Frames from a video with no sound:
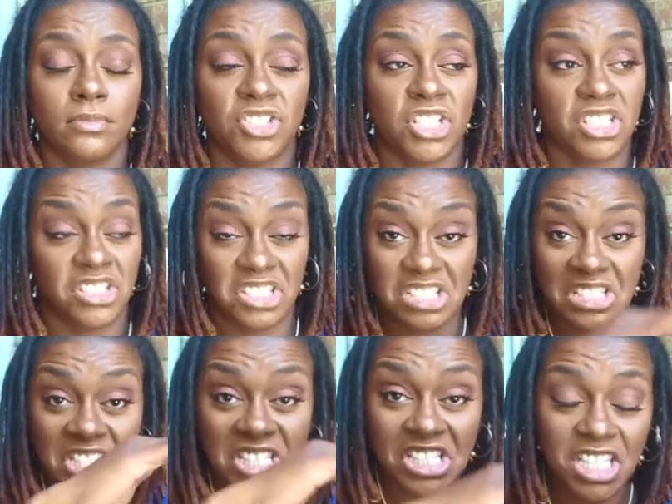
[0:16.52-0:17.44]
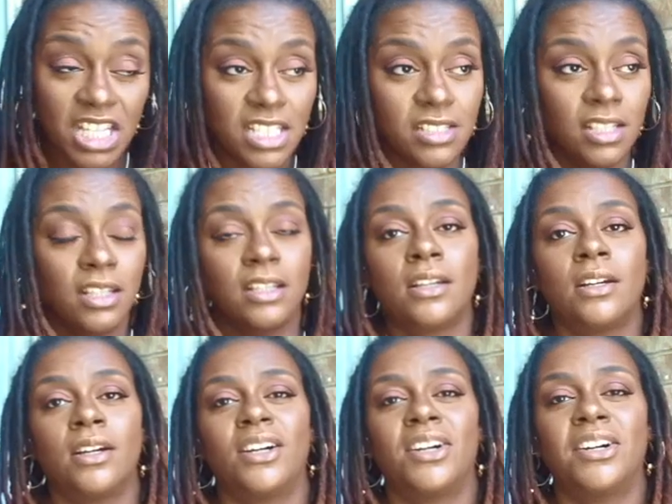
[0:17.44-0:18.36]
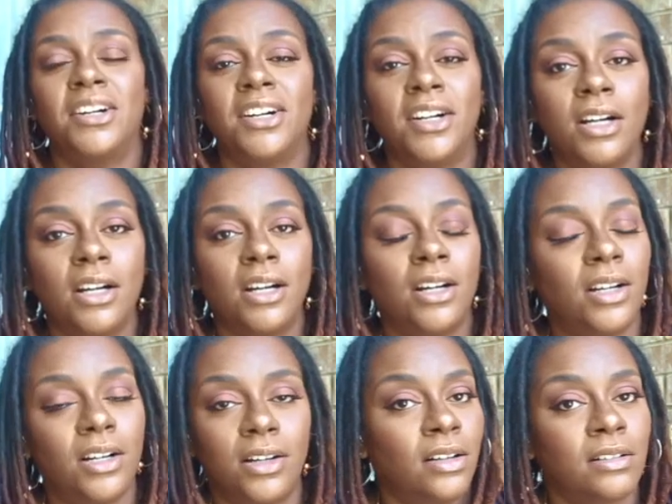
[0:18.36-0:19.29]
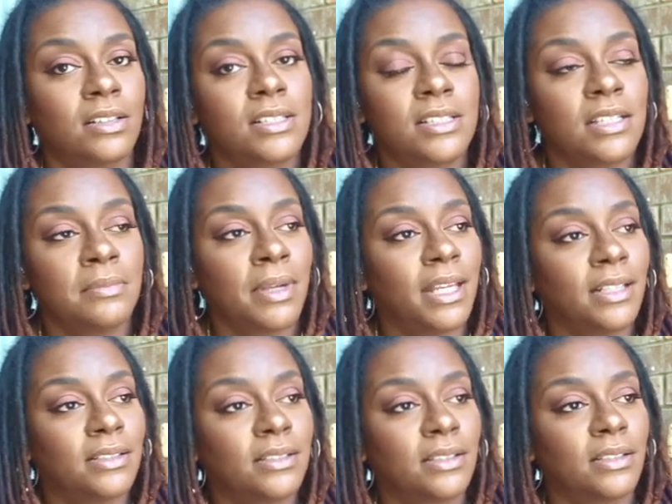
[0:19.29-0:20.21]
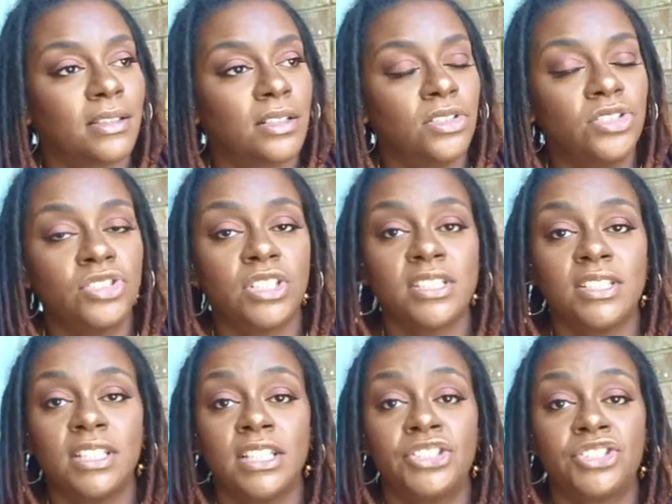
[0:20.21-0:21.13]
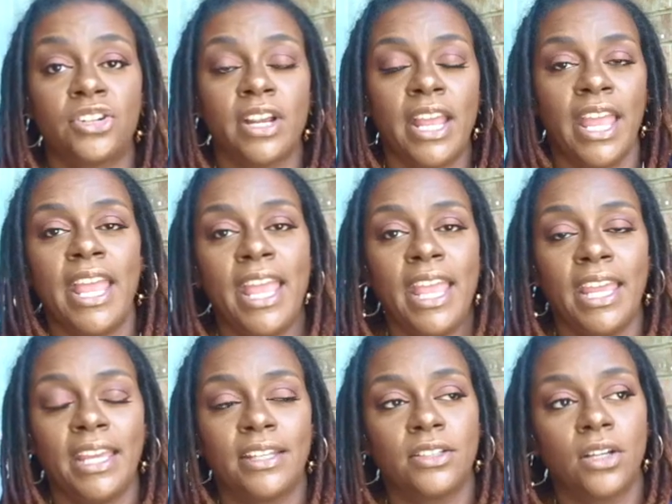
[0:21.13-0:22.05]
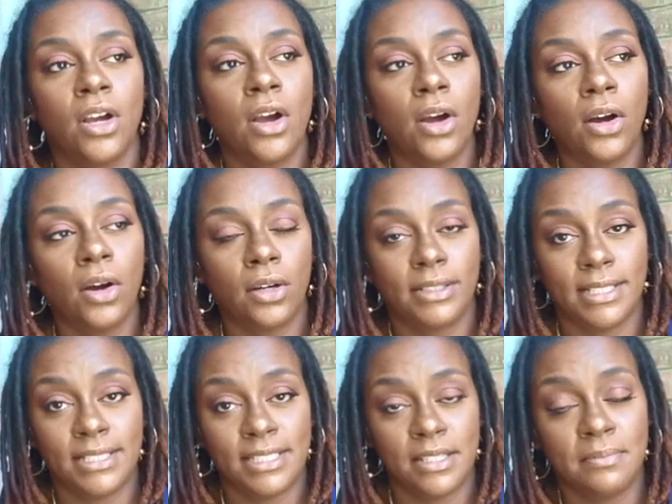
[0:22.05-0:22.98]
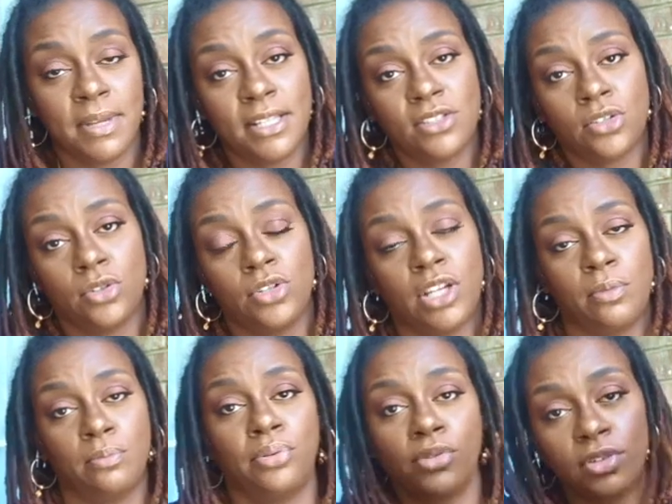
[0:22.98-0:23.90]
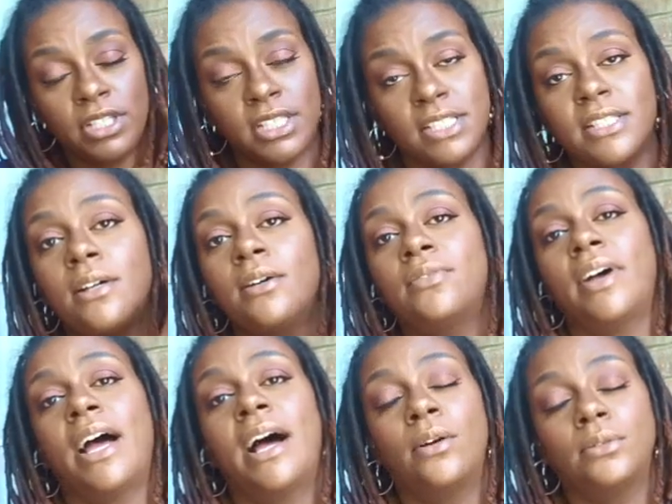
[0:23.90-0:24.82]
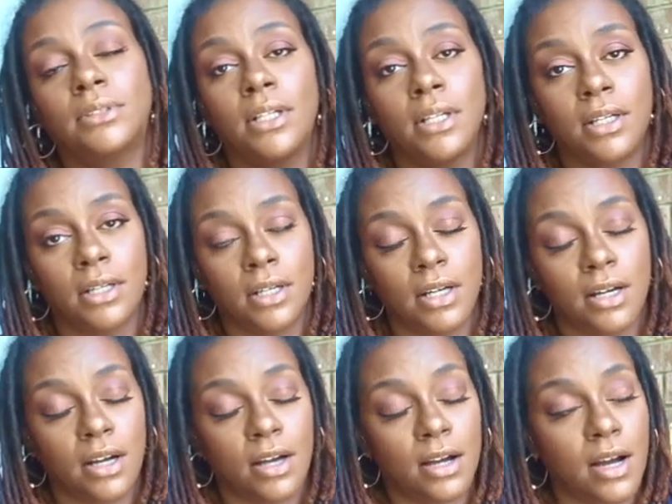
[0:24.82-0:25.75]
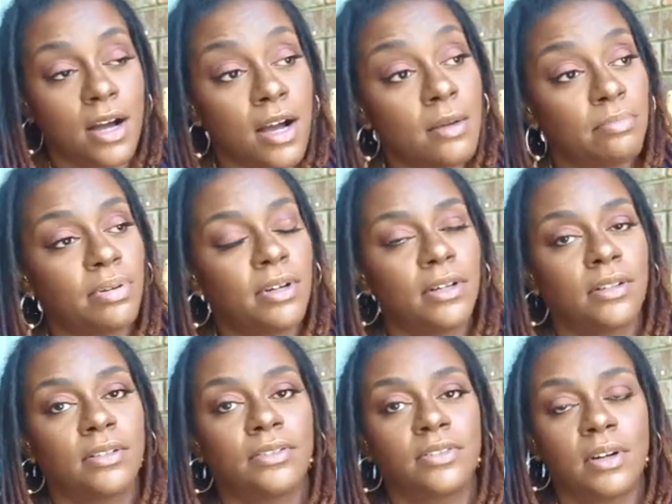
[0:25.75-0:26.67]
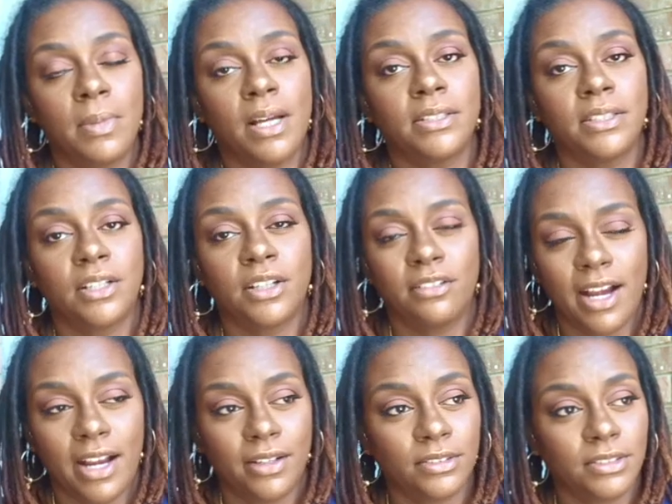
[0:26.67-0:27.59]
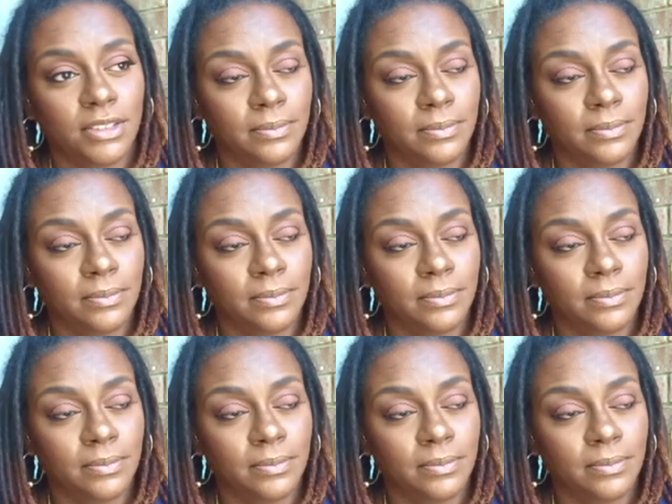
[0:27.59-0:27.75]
just to sit on the cement, just to get your hand on the cement so you can pull yourself out up from under the ground.